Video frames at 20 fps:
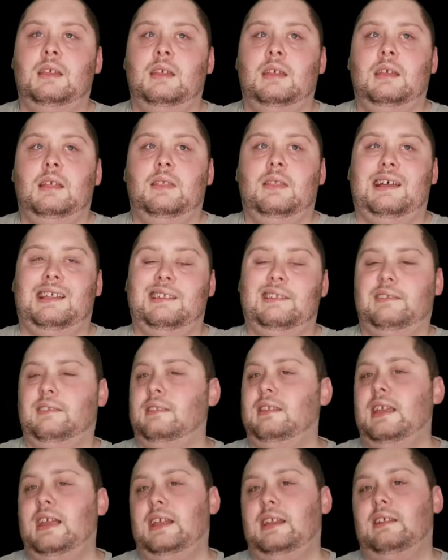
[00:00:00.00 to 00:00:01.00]
that is
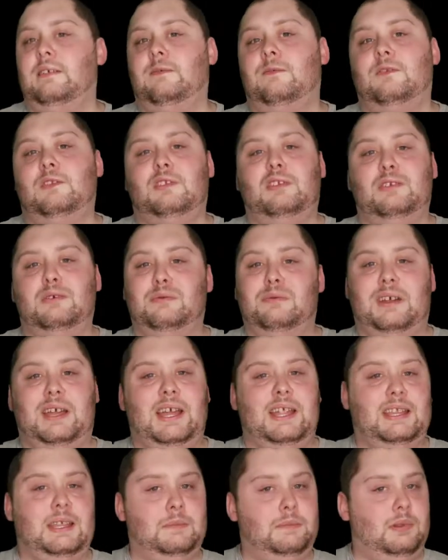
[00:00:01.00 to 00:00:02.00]
native to
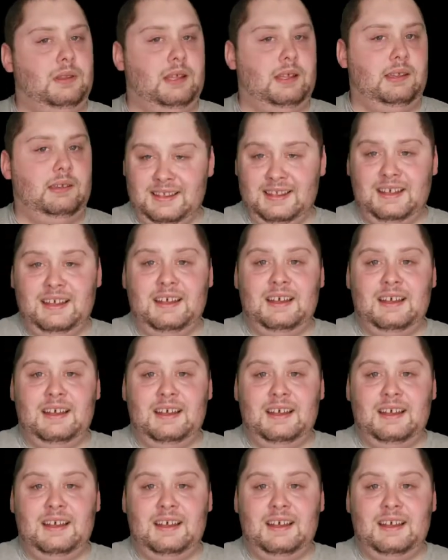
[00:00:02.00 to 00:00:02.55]
any place.